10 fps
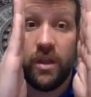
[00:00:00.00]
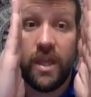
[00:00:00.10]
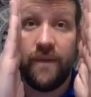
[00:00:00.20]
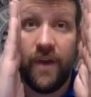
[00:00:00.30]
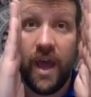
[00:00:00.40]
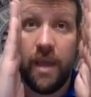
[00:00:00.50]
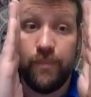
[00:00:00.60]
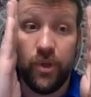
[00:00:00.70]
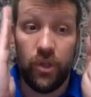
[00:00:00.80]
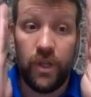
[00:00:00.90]
If I
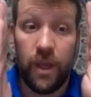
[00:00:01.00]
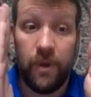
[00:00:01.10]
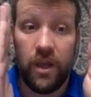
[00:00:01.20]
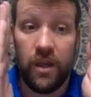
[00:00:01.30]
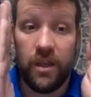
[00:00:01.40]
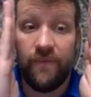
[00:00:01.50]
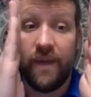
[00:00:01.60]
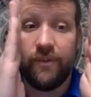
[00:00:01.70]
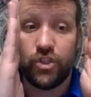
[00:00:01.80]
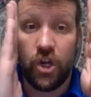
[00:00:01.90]

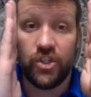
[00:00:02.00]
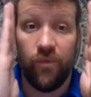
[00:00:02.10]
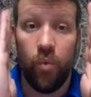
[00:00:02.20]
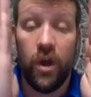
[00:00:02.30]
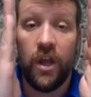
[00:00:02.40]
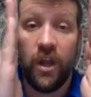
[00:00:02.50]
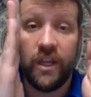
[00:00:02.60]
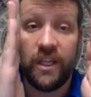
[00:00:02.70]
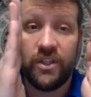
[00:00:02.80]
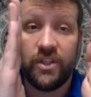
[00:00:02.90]
have a charge of 1 on
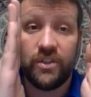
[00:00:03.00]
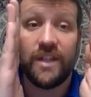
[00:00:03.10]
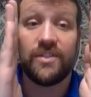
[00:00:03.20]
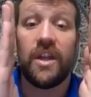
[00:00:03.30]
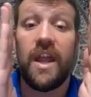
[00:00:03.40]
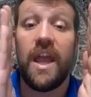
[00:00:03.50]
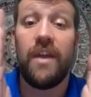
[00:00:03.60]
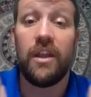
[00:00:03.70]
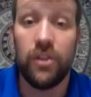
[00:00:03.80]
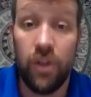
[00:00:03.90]
each, that's going to have
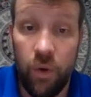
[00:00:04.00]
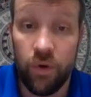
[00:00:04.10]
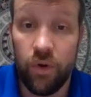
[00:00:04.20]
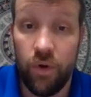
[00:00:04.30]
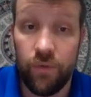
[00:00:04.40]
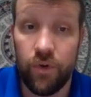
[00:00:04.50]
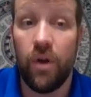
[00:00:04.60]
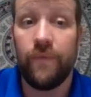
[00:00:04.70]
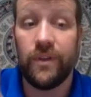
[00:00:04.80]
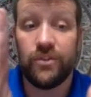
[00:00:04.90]
a lower
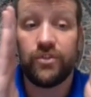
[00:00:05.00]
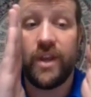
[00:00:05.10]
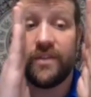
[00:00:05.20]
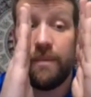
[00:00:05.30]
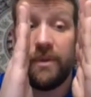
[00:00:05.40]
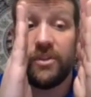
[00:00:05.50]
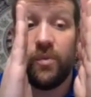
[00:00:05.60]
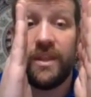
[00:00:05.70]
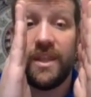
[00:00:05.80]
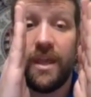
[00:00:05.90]
overall field strength in
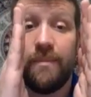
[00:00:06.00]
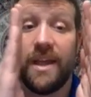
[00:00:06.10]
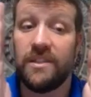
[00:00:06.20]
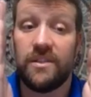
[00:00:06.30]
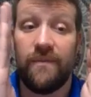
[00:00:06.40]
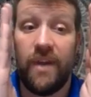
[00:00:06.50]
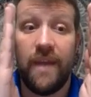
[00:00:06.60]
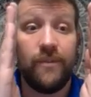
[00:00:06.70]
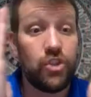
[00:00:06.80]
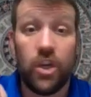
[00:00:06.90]
between them as if I
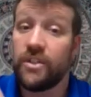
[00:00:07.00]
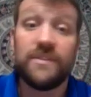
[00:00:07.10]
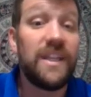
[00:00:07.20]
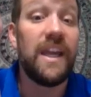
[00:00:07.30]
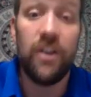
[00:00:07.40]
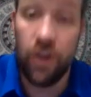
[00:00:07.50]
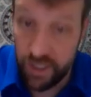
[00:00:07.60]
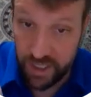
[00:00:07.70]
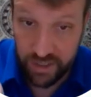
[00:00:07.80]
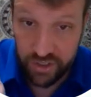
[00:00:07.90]
have a charge of 10
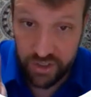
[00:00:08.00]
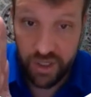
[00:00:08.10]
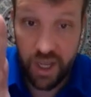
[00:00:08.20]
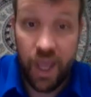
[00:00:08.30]
on each.